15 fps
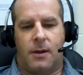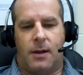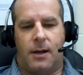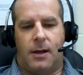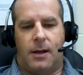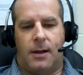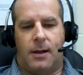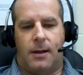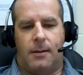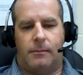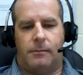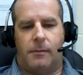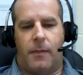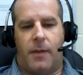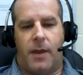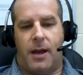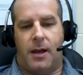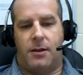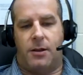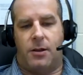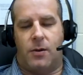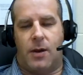
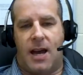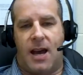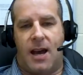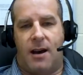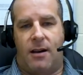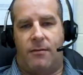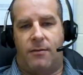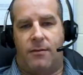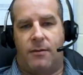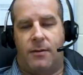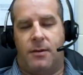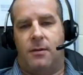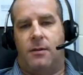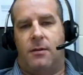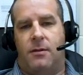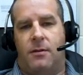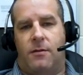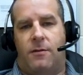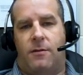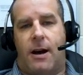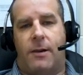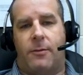Then you have
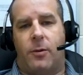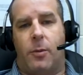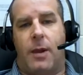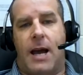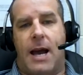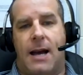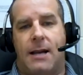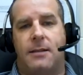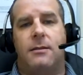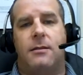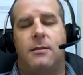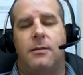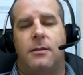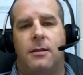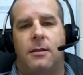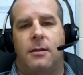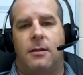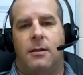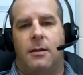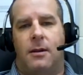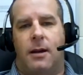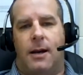fibroblasts
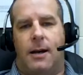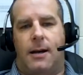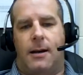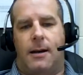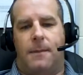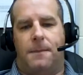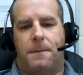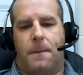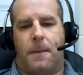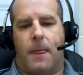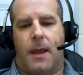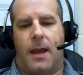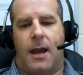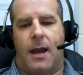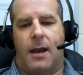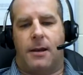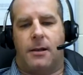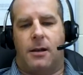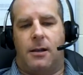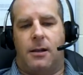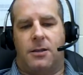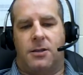and
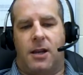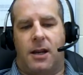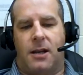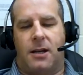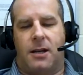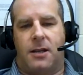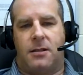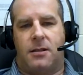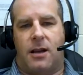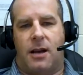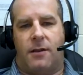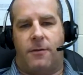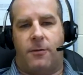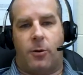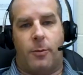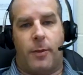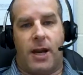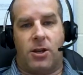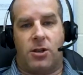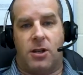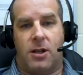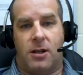collagenous
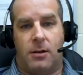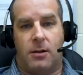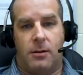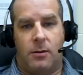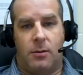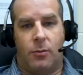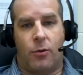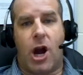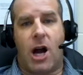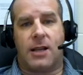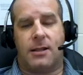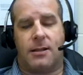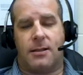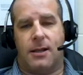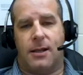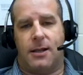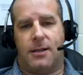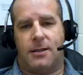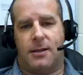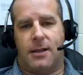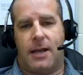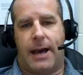formation
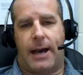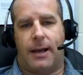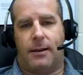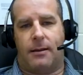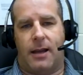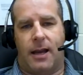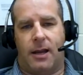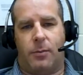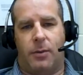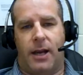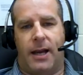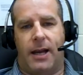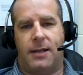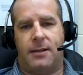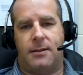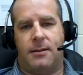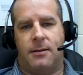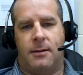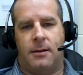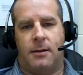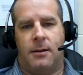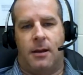processes that take place
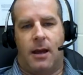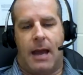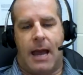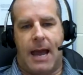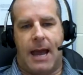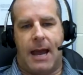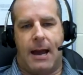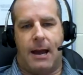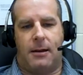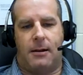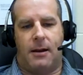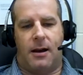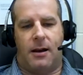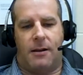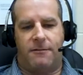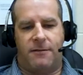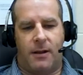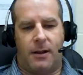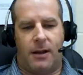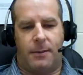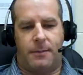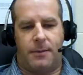and
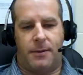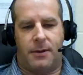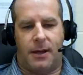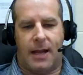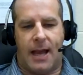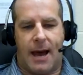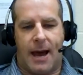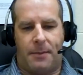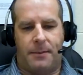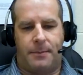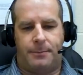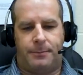fill up the gap.